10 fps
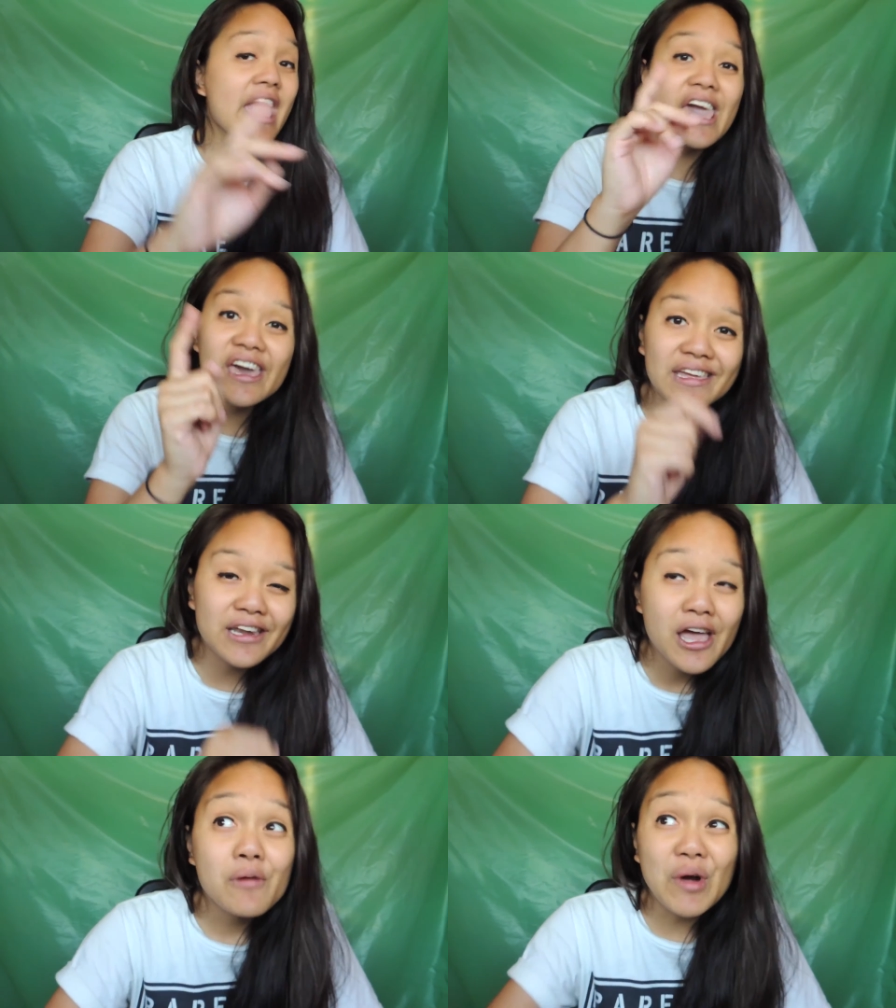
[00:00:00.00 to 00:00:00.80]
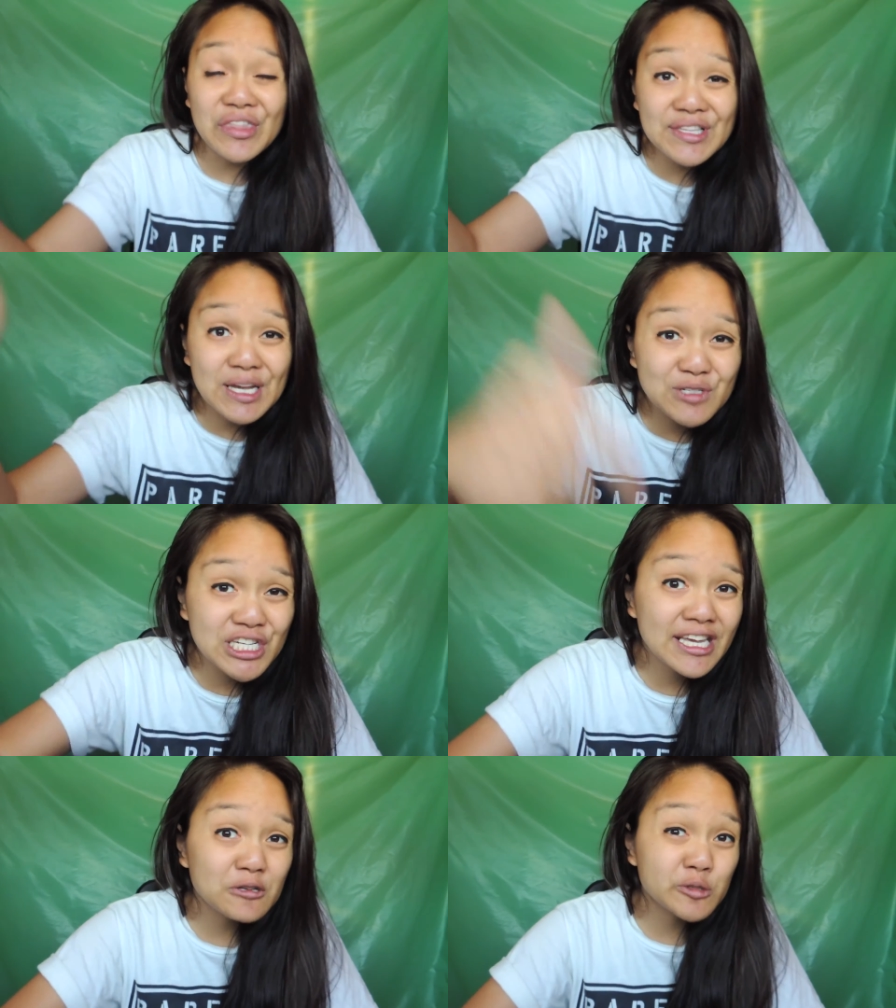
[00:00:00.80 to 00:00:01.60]
And by the time
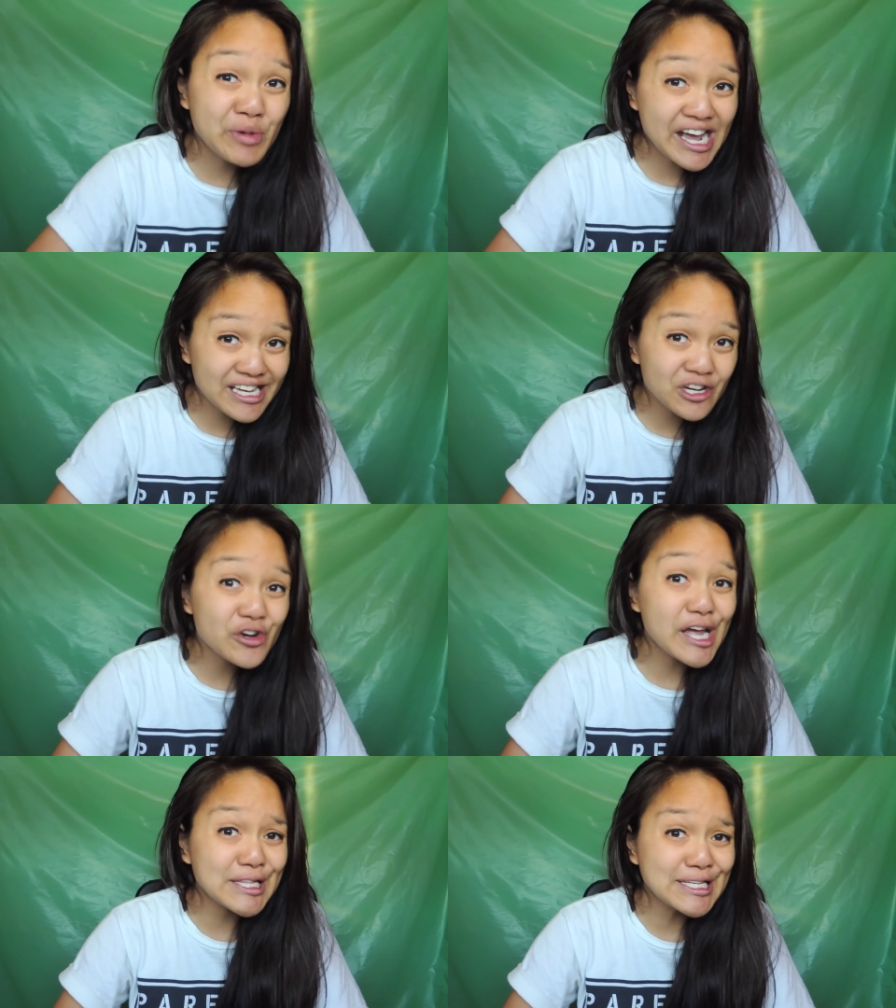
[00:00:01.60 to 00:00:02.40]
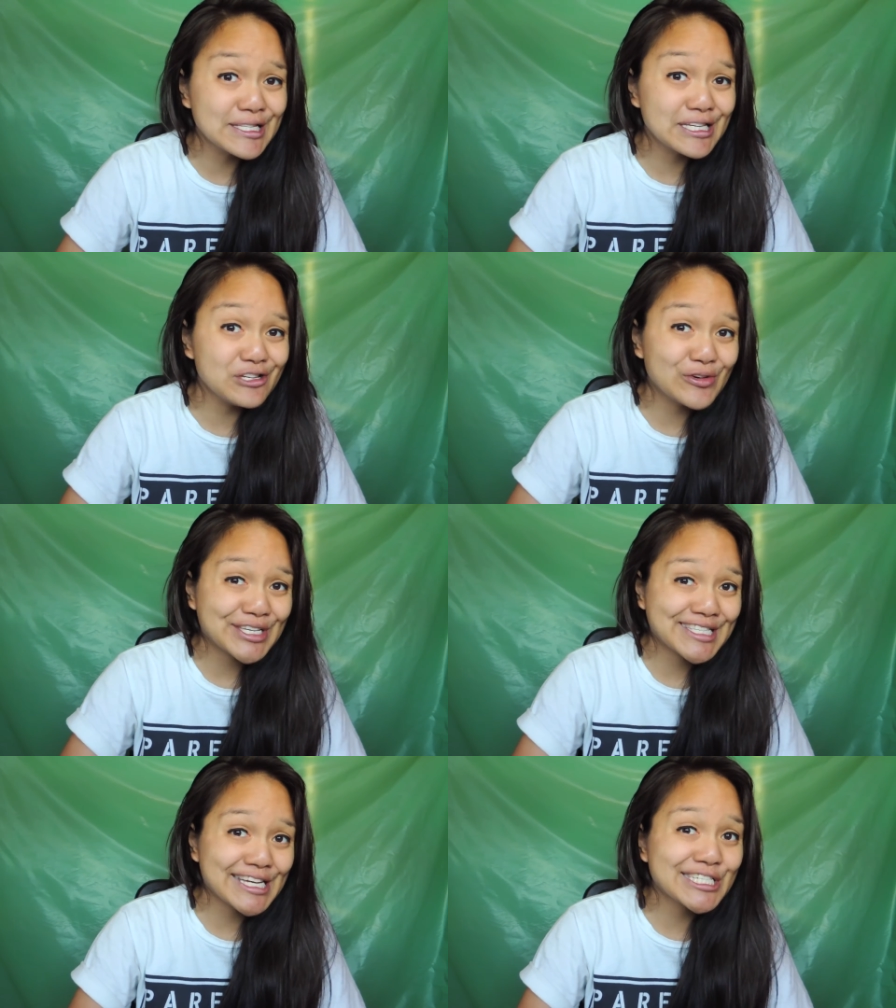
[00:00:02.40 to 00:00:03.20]
she gets back here at in the
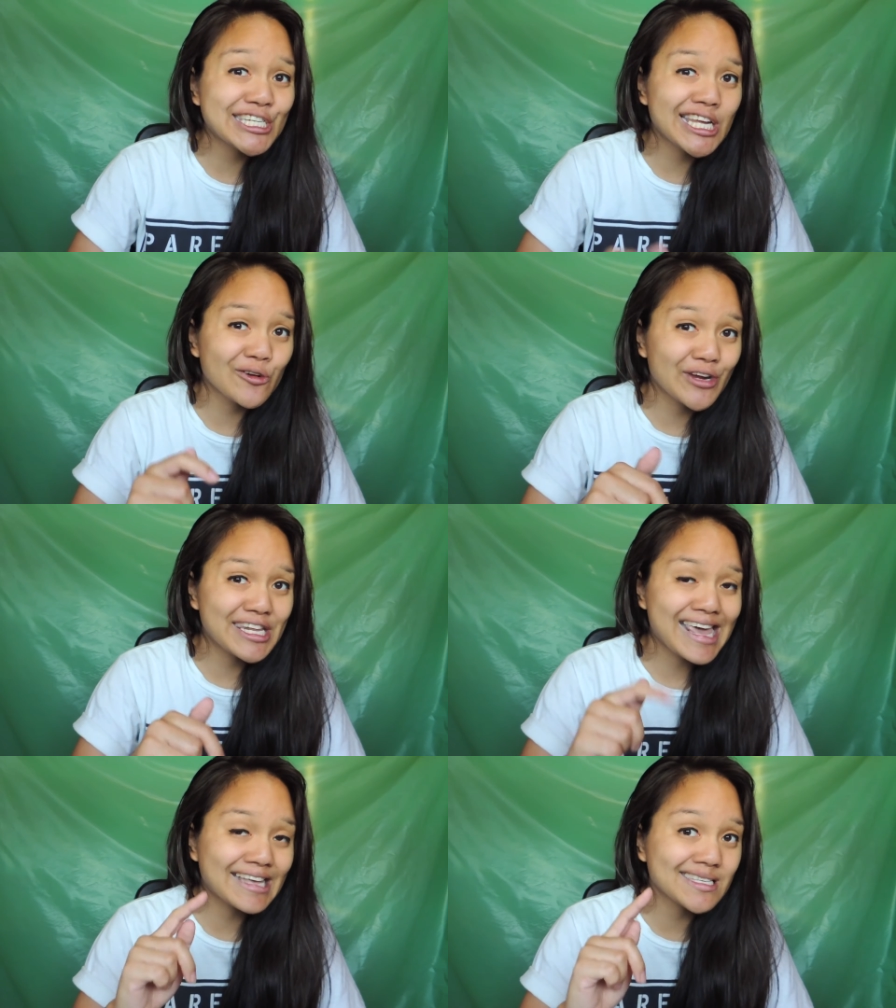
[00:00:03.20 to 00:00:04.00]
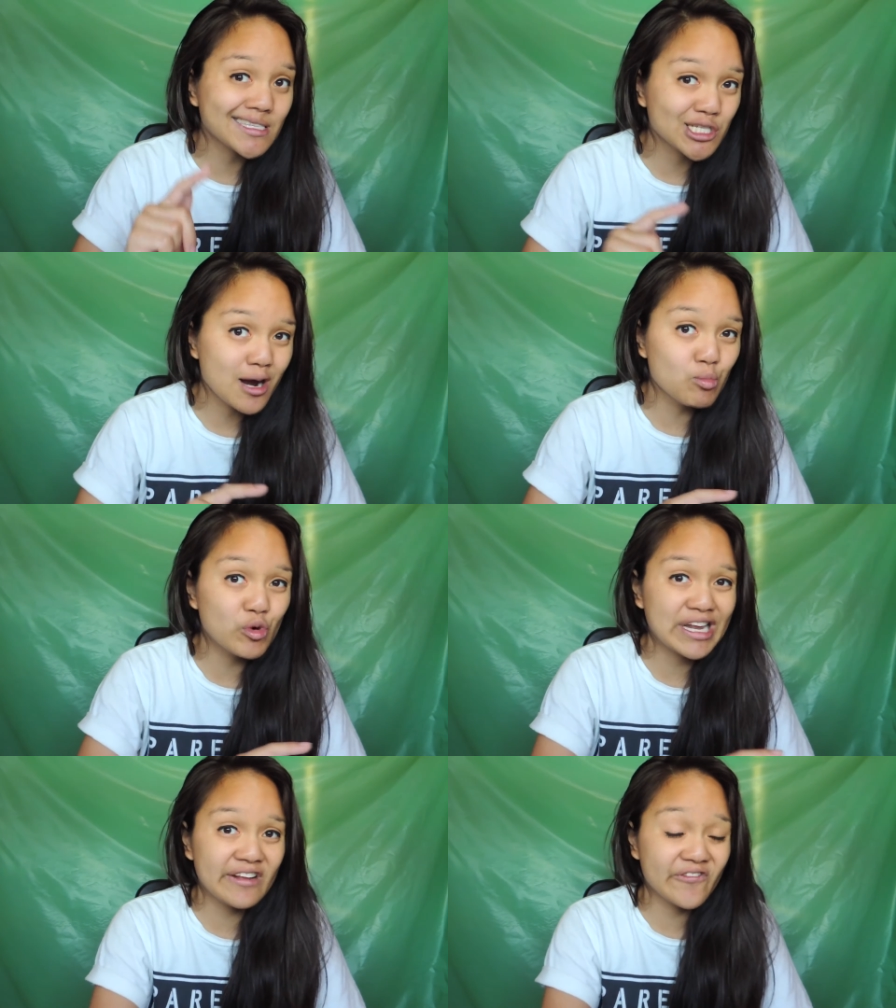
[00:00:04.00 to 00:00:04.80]
USA, she already has a job
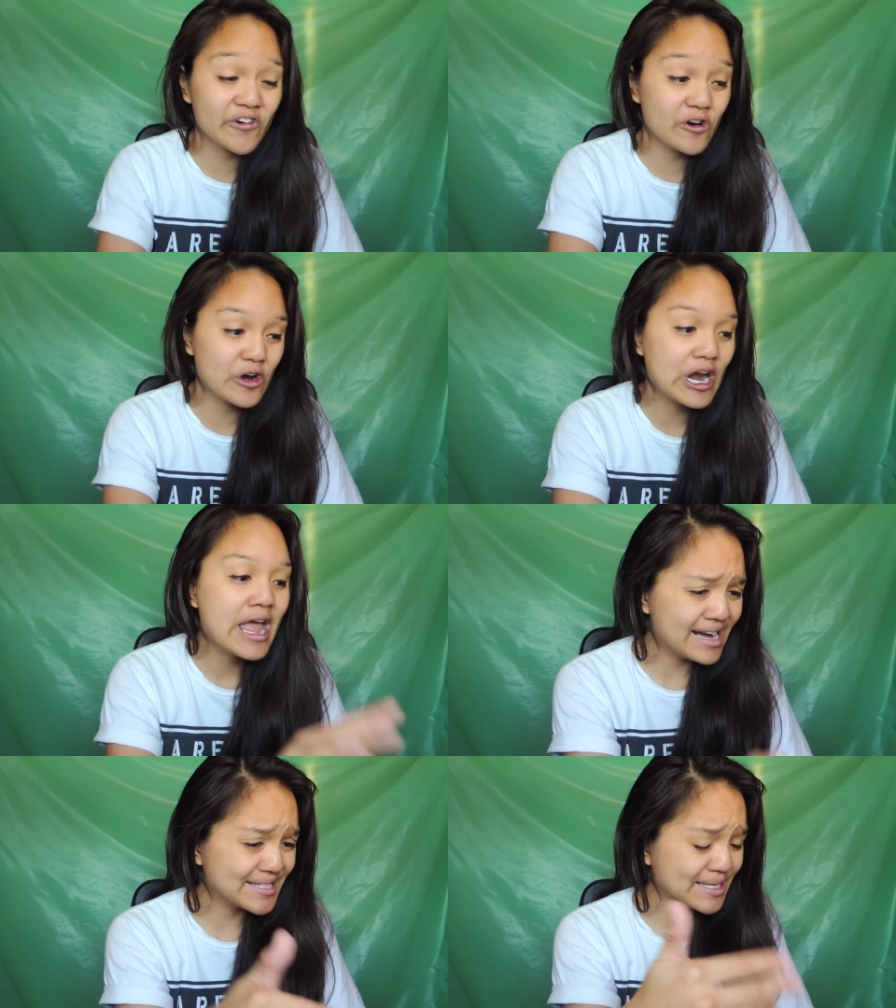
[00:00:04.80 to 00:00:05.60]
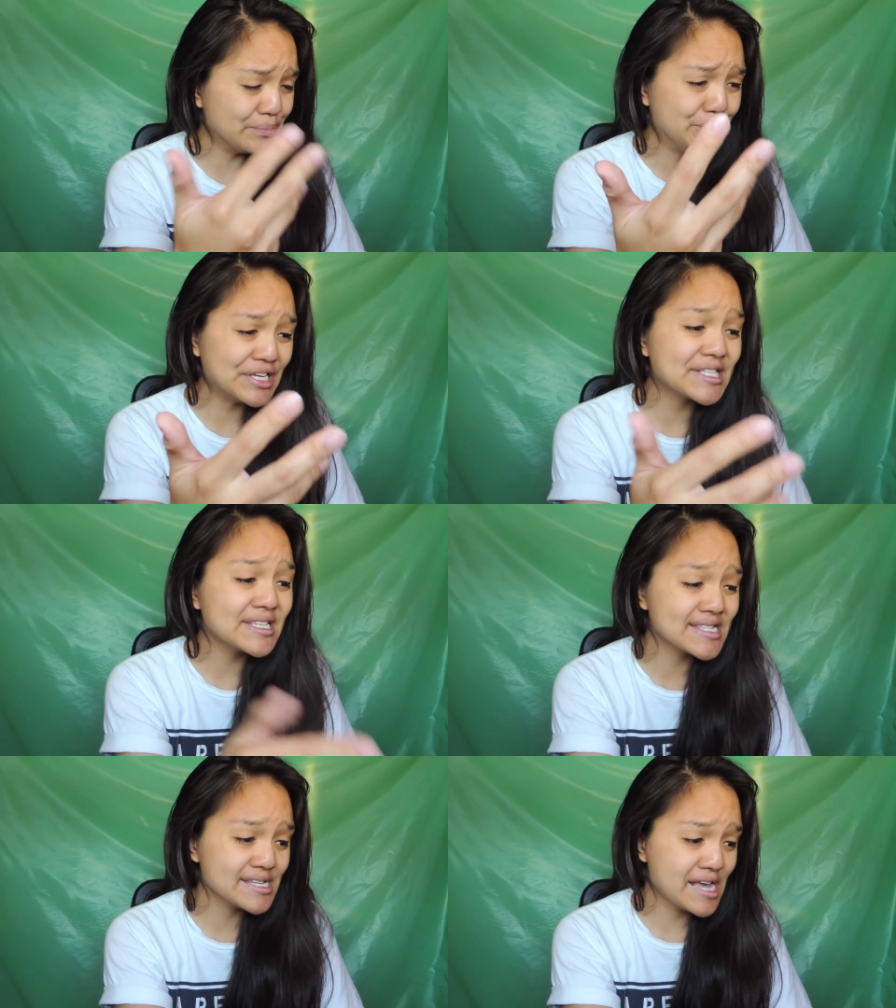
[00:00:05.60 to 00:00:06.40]
waiting for her as a
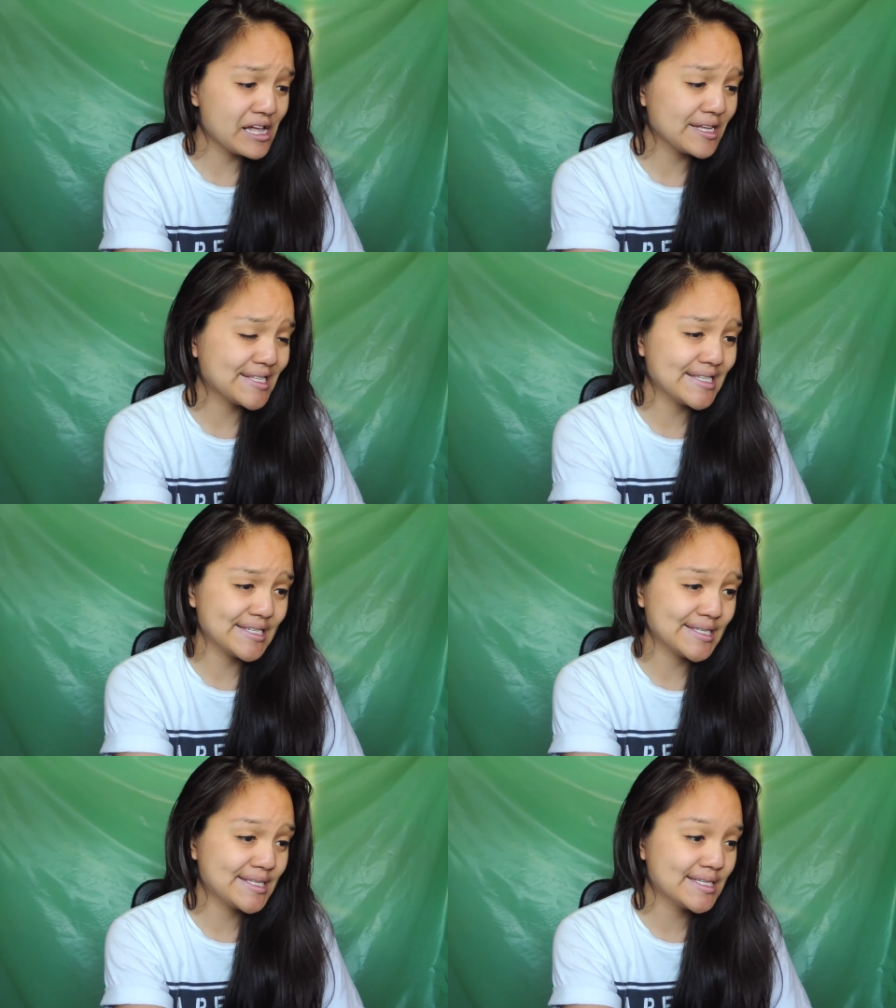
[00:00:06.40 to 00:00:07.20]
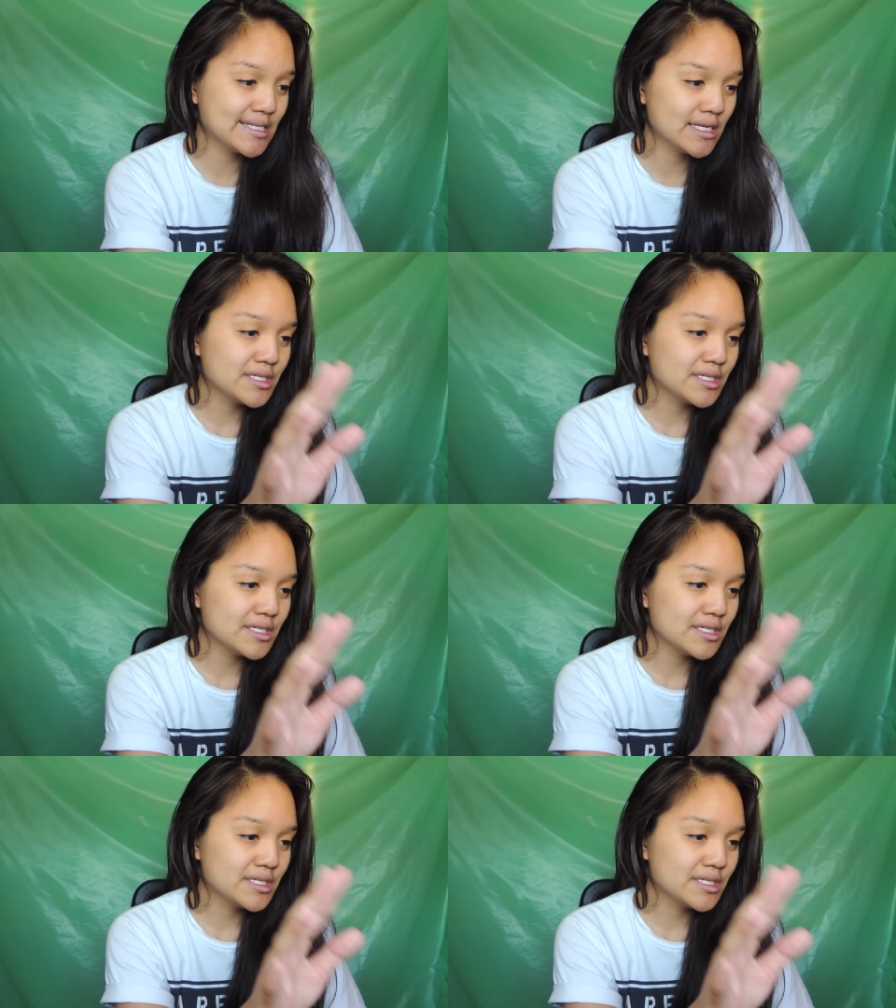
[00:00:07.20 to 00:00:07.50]
business analysis.